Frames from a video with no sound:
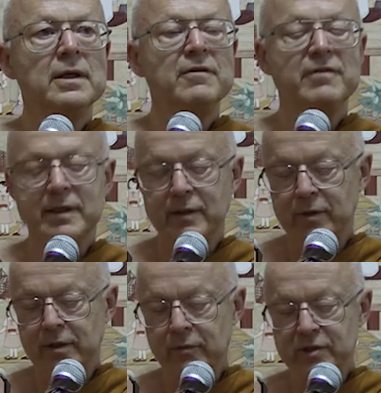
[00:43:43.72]
And finally,
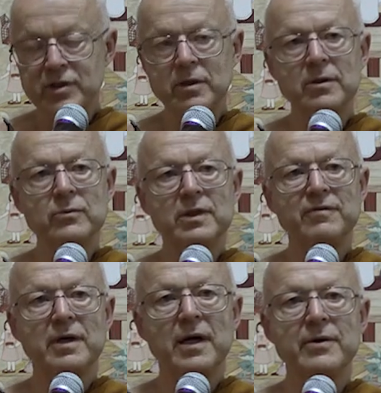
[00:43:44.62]
when you're wishing goodwill
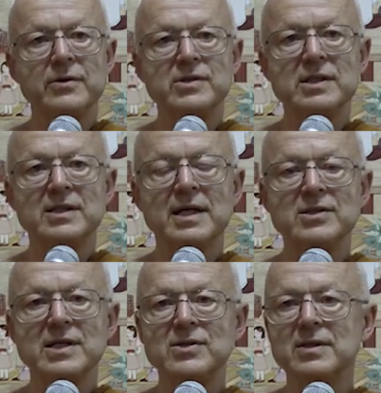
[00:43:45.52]
for others, it's not
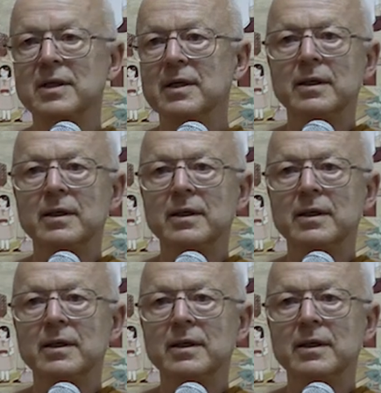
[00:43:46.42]
just